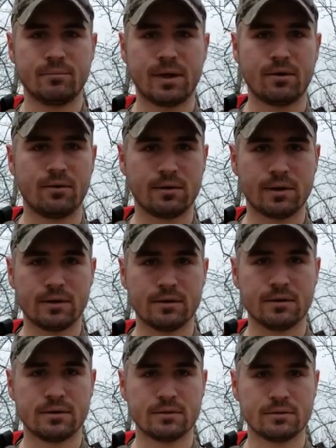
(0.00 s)
big old
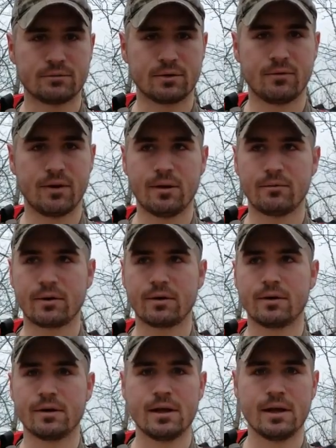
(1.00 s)

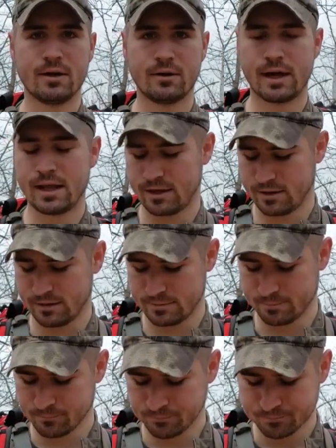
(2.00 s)
revolver or handgun.